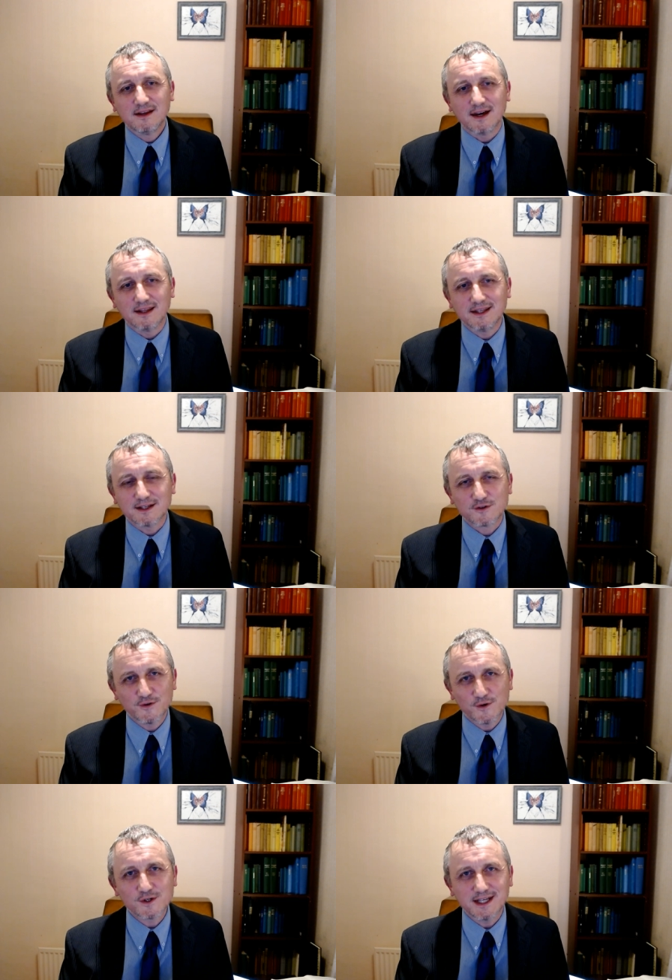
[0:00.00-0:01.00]
I think it was
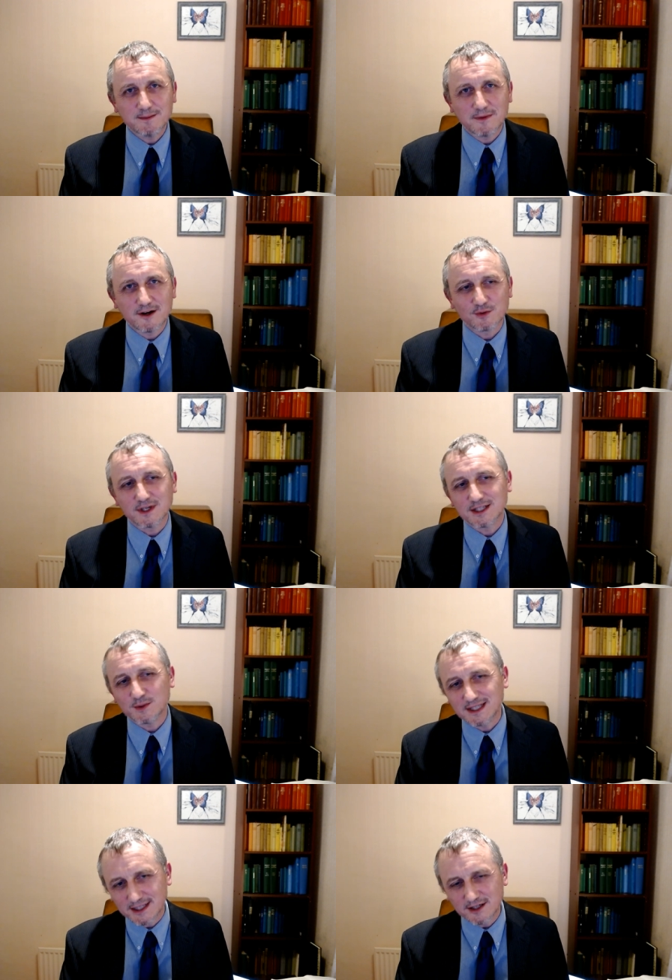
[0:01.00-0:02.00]
14 miles away, so
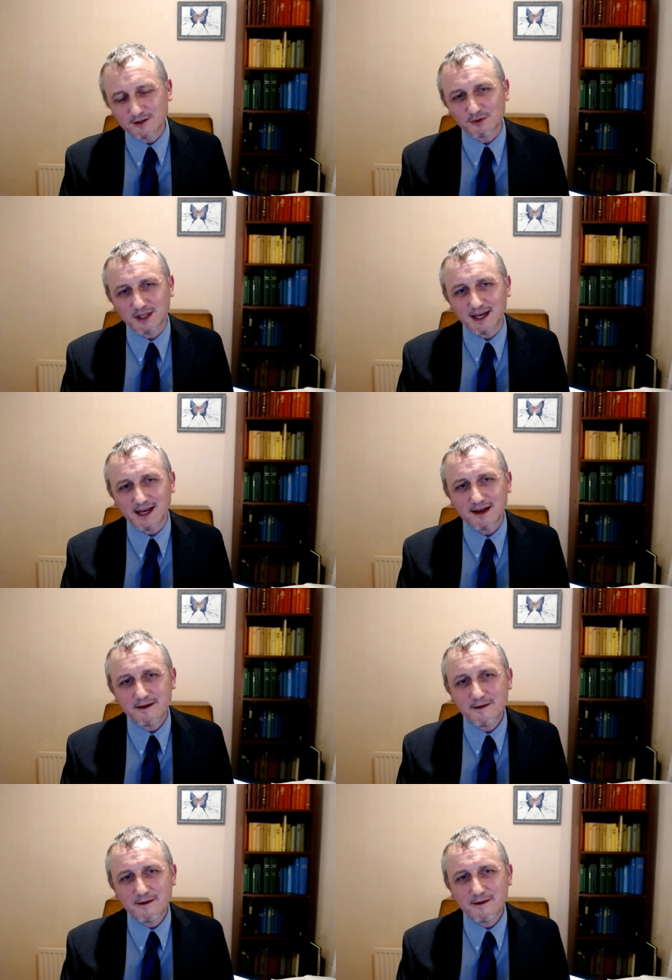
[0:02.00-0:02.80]
we cycled there.